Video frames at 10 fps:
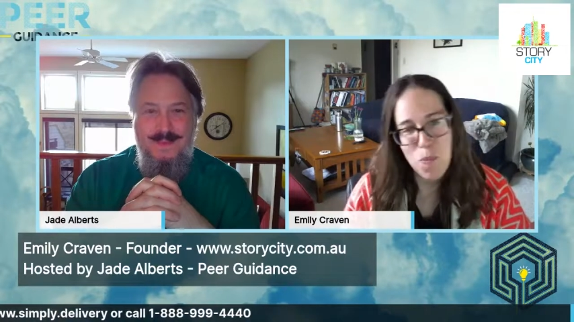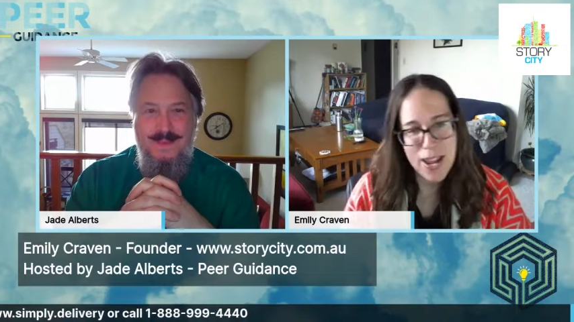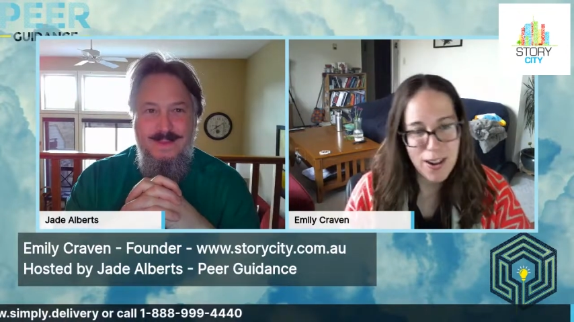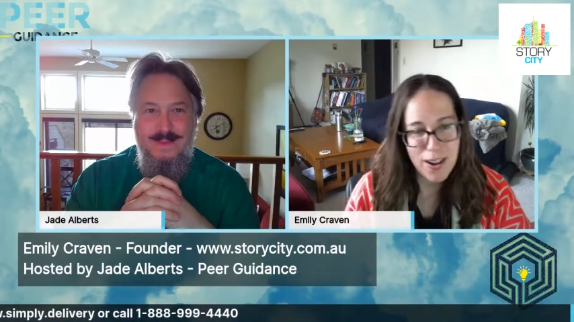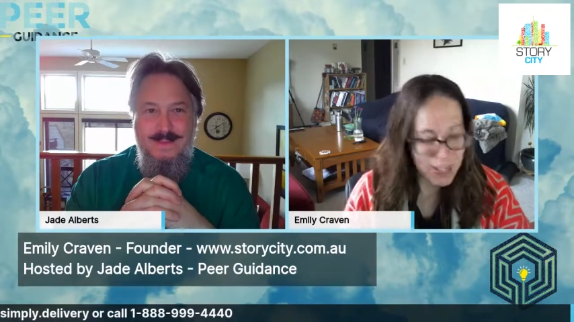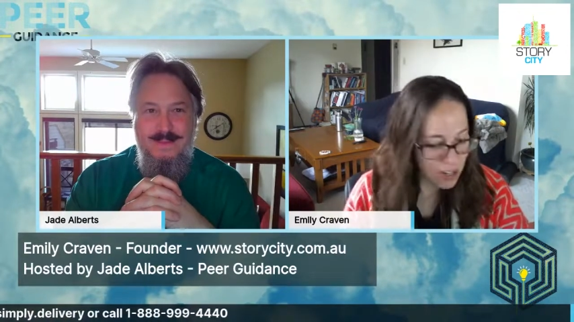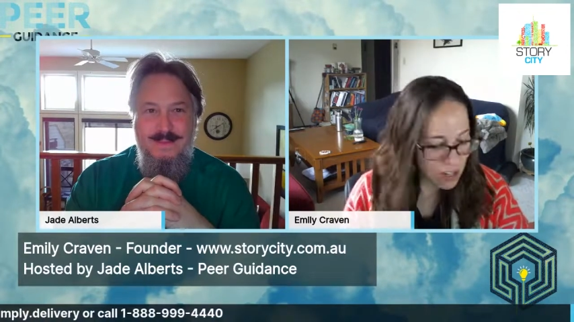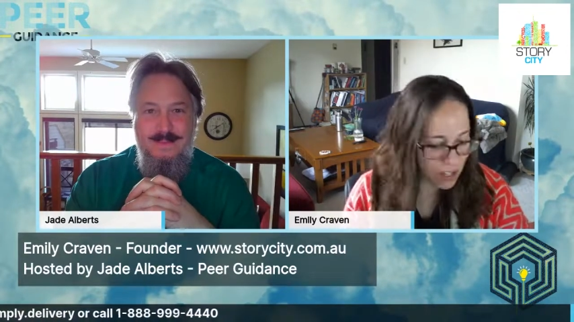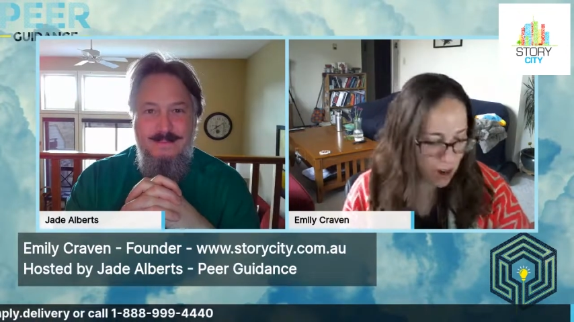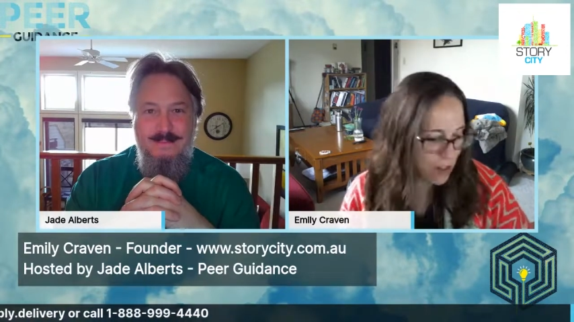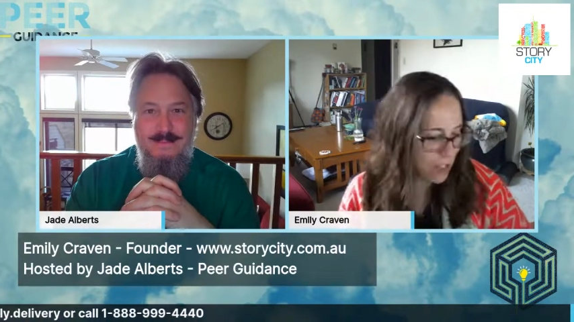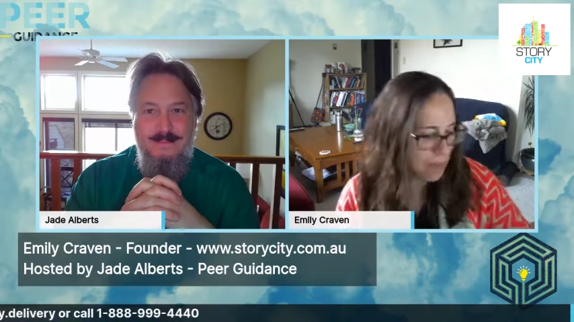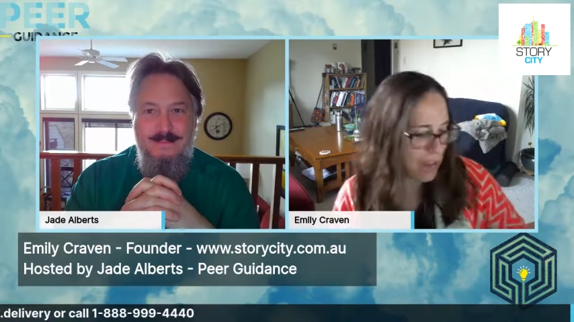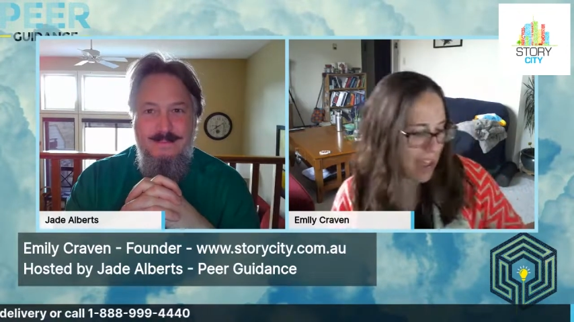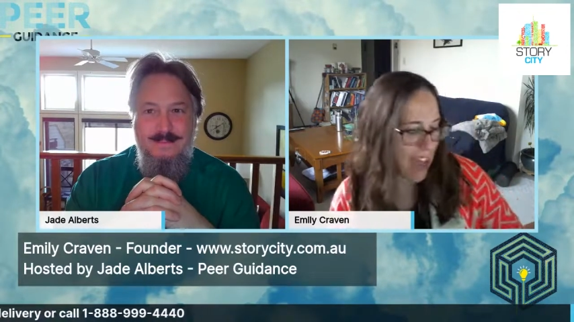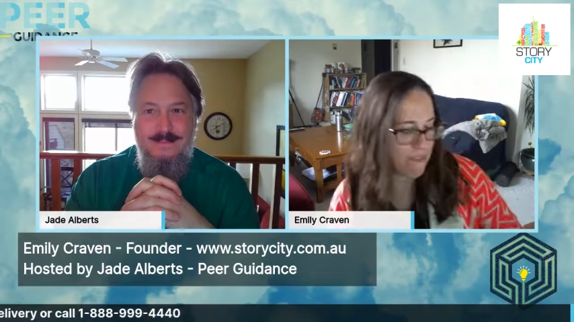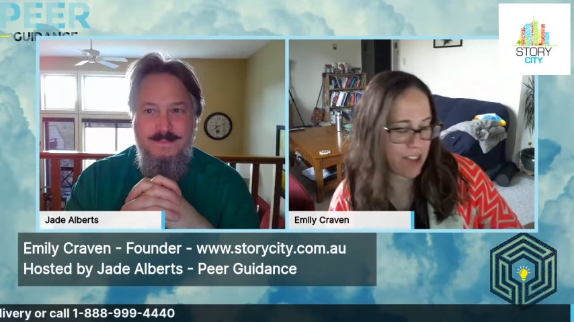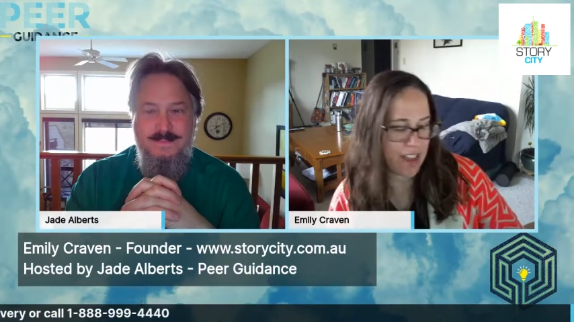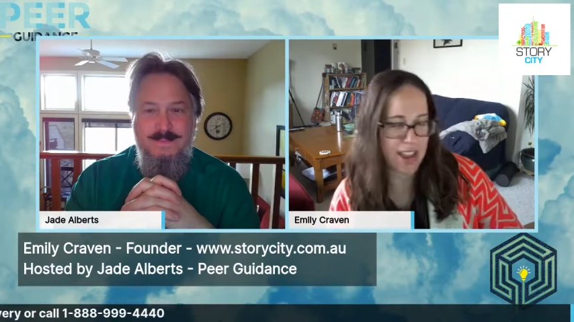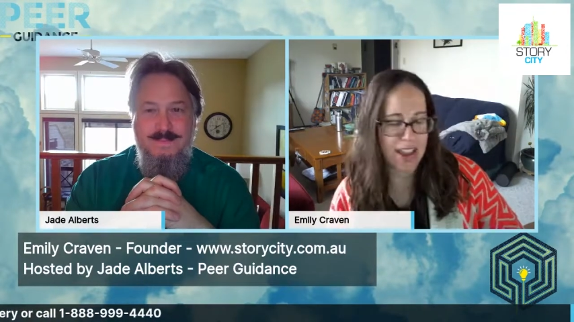Speaker 1: we are essentially going to be
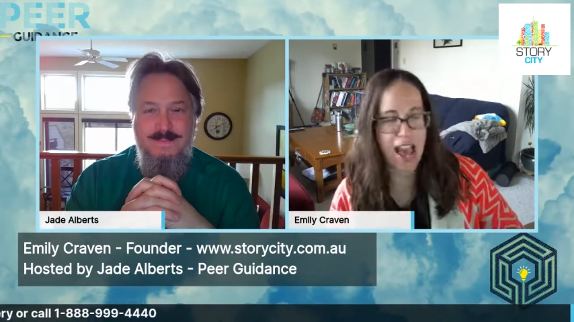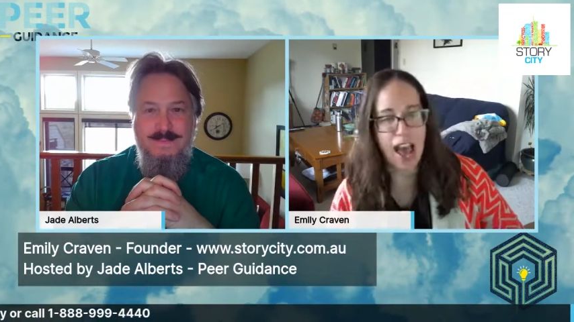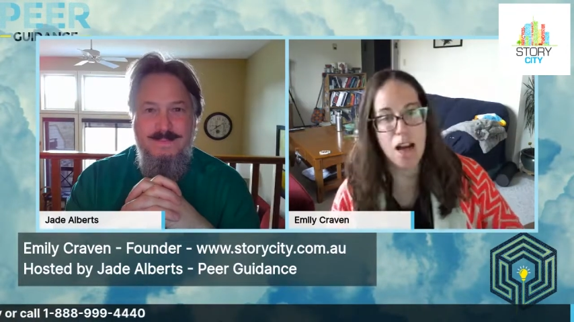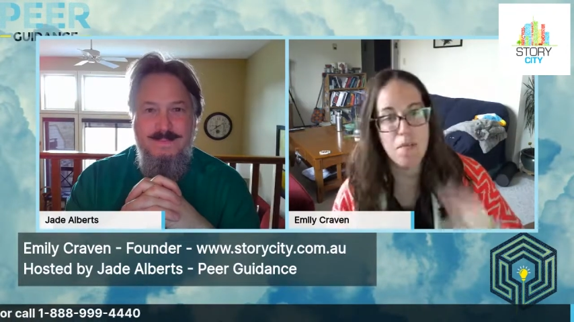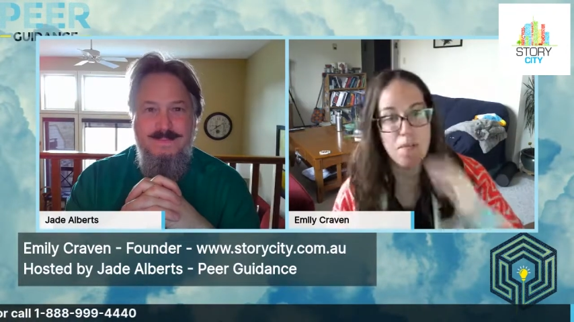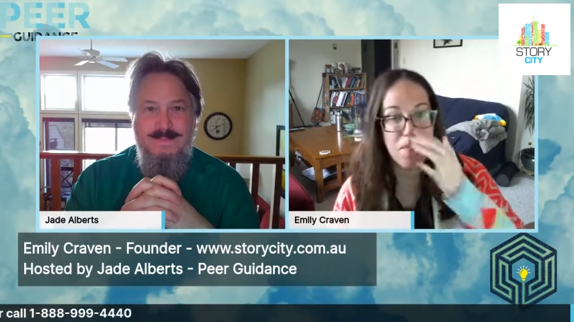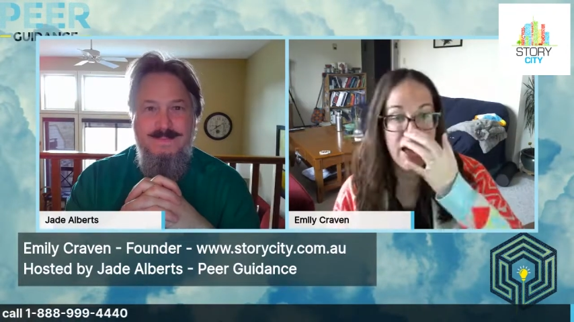having um,